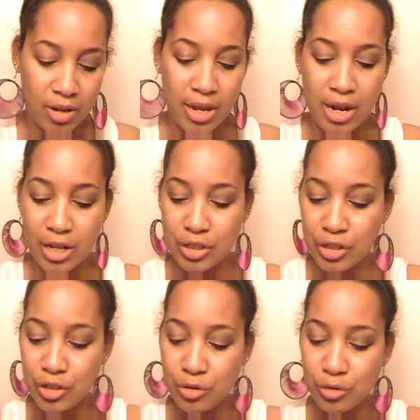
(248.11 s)
And as
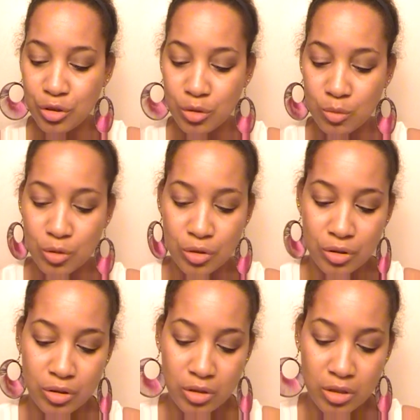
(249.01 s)

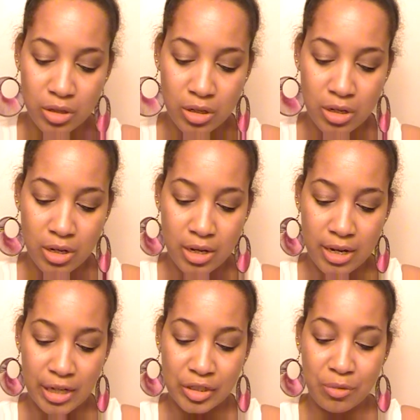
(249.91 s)
usual,
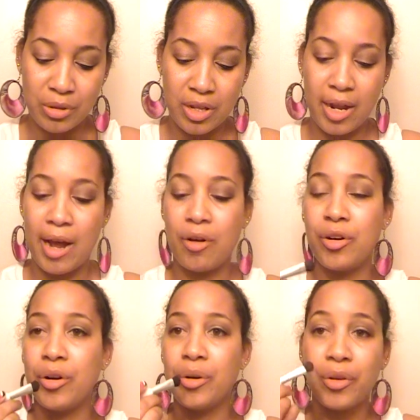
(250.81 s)
I start with the
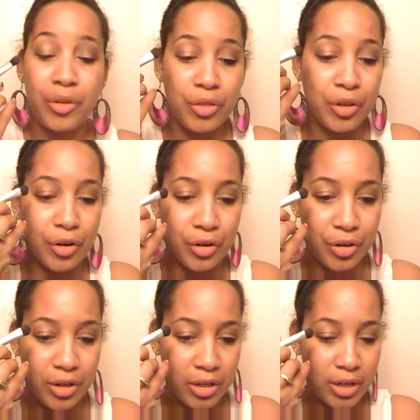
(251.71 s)
outer
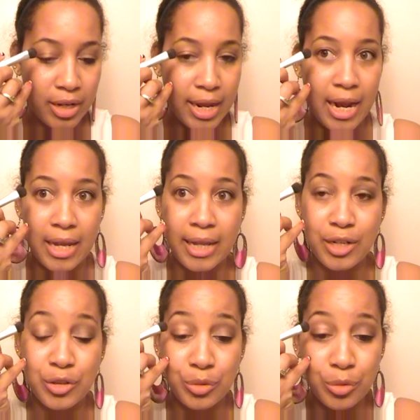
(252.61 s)
third, and I like
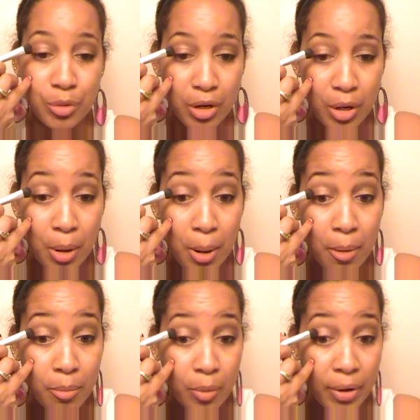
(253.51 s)
to
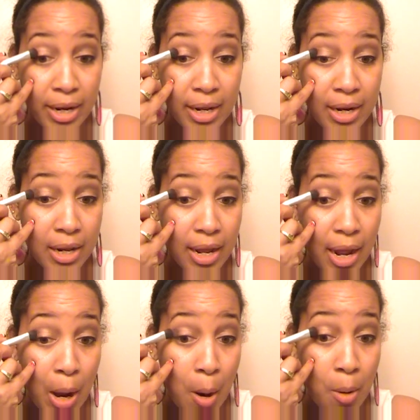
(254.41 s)
bring it
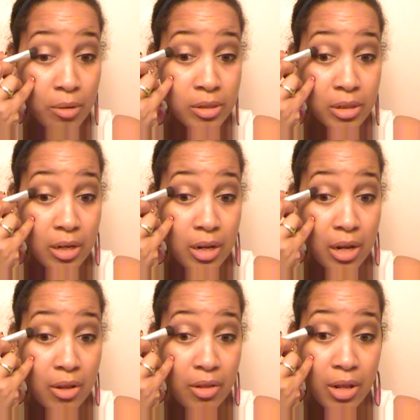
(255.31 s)
out
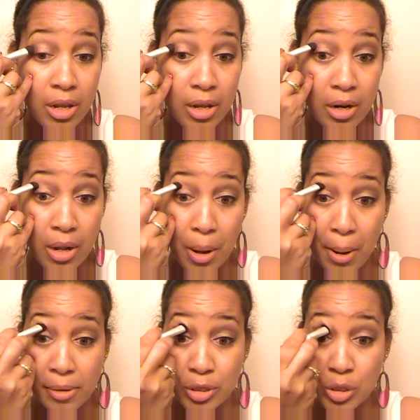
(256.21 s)
and then
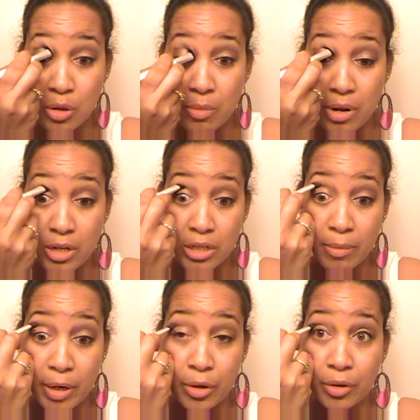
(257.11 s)
sweep it into
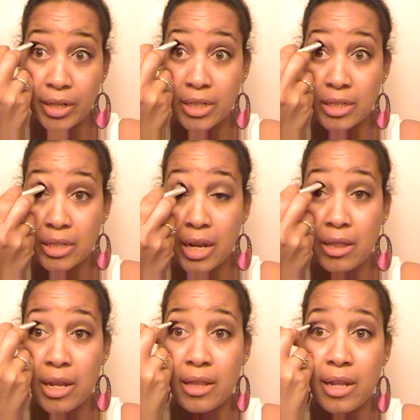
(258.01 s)
my crease. I
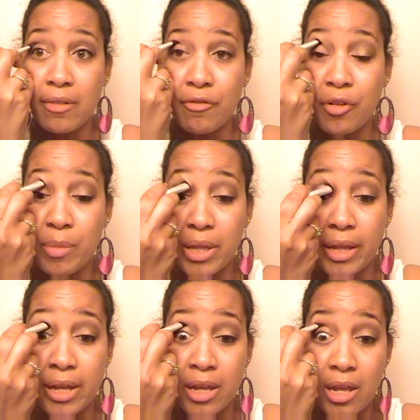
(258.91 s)
think that for me,
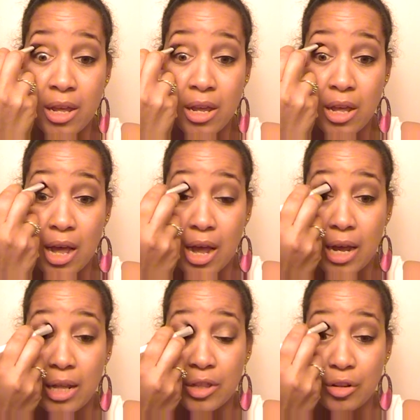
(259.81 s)
like,
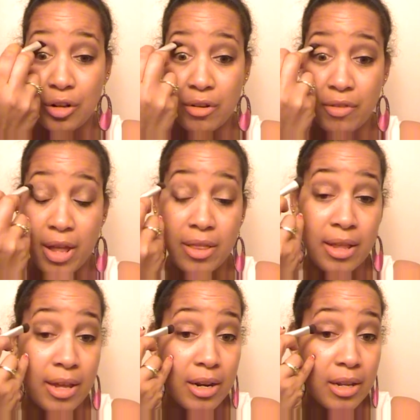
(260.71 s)
I like the look of
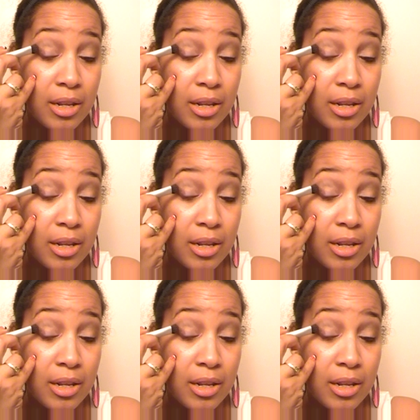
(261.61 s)
that